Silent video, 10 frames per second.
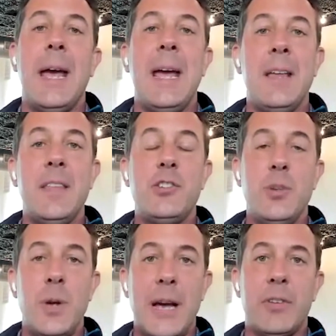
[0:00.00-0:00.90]
and
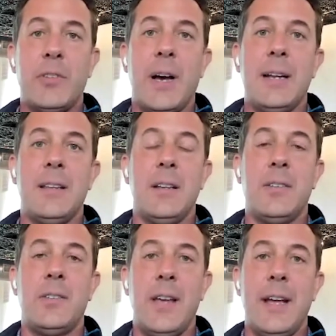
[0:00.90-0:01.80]
that you have a site that
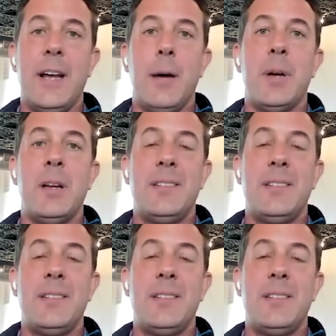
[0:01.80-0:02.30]
is set up